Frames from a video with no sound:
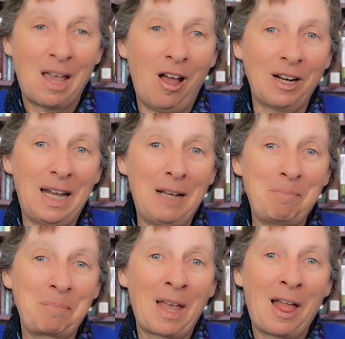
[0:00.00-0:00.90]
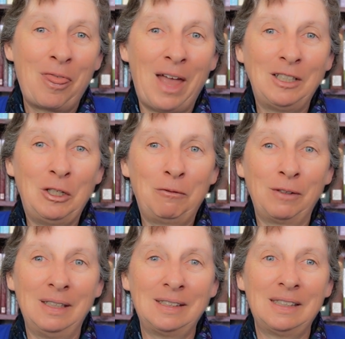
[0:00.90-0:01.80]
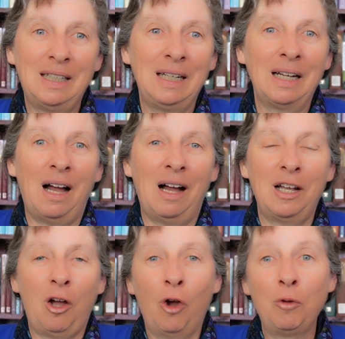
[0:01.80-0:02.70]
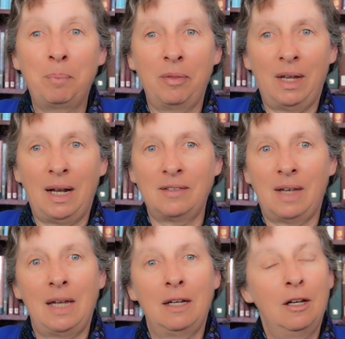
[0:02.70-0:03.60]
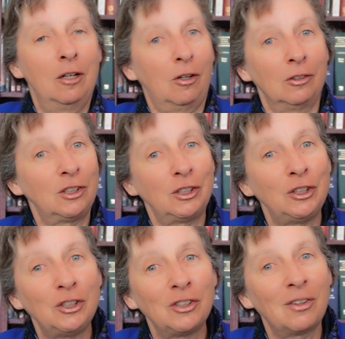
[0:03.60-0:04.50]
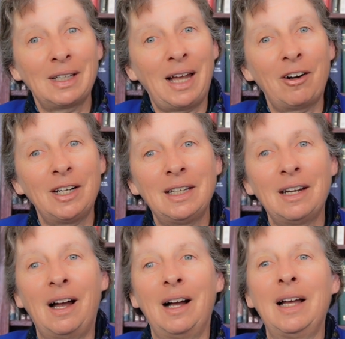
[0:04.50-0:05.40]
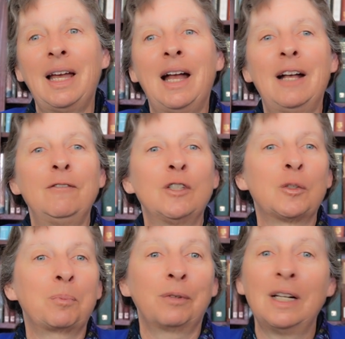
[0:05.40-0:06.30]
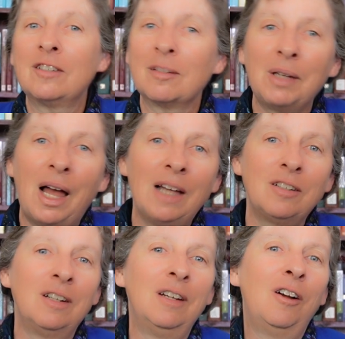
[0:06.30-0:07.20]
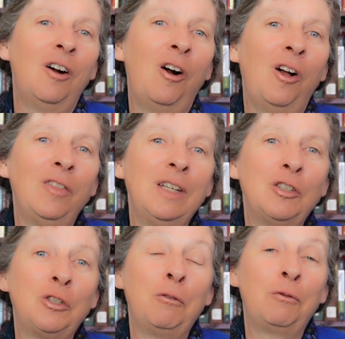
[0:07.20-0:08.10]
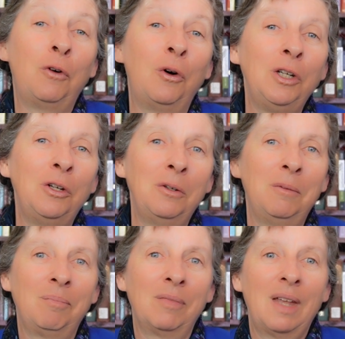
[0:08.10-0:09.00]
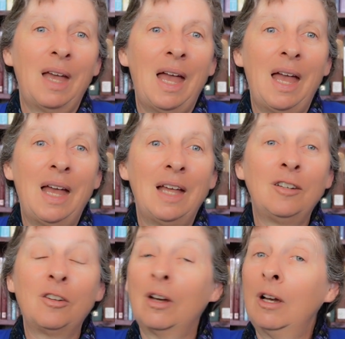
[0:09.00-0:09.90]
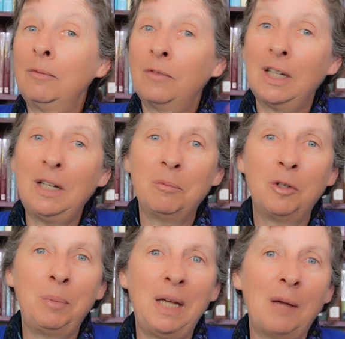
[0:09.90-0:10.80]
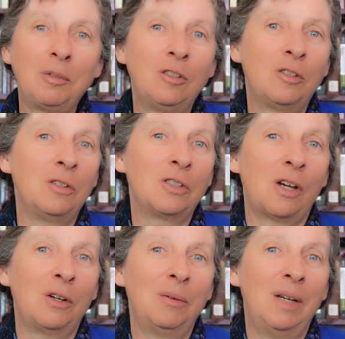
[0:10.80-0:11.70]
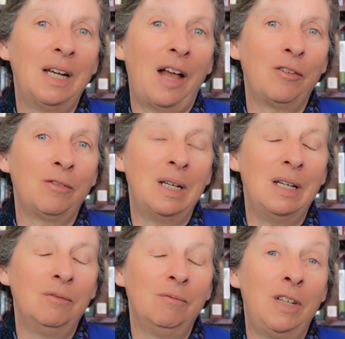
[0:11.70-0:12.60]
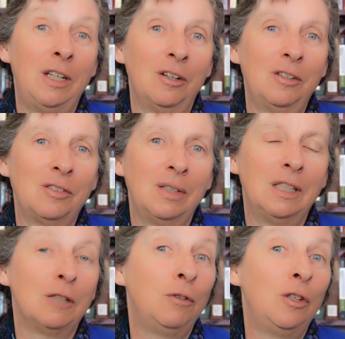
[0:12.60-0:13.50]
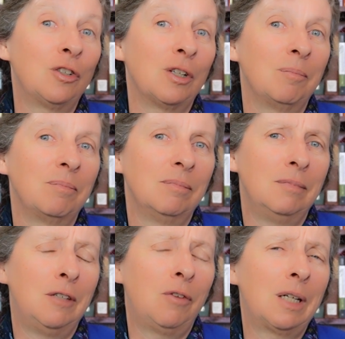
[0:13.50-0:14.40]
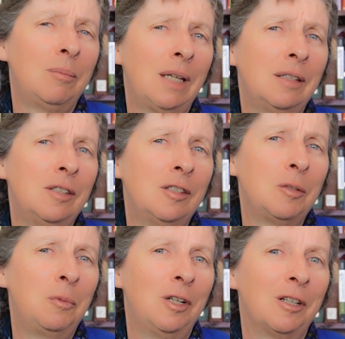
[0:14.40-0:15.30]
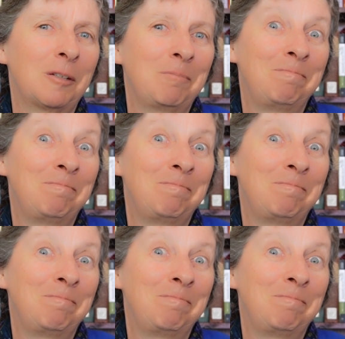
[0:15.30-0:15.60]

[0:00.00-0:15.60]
Okay, thank you for listening. I hope that as a constitutional clarion, I have spread some light on the issue for you, and hopefully we'll be able to do so in other videos in the future if I can make the system work.